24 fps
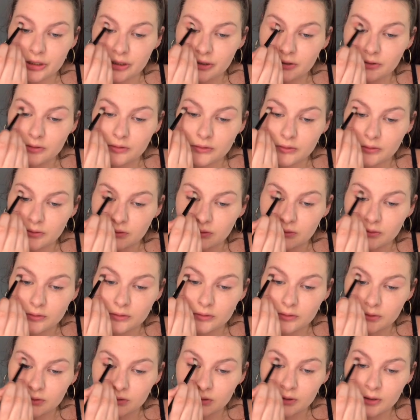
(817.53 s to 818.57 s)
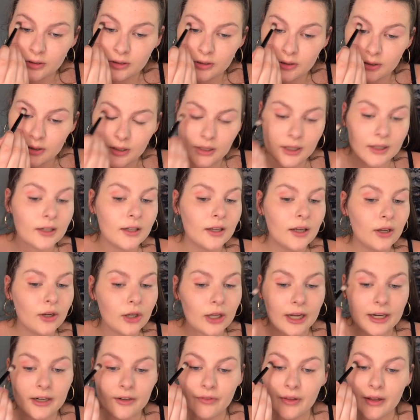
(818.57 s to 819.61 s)
I'm going to go
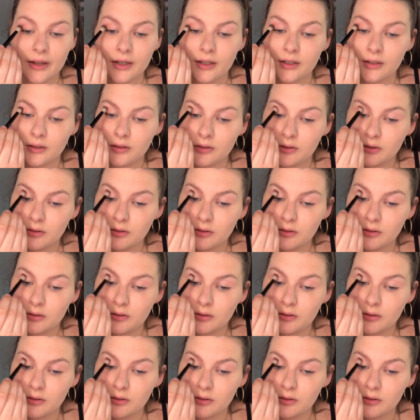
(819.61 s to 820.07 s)
kind of like...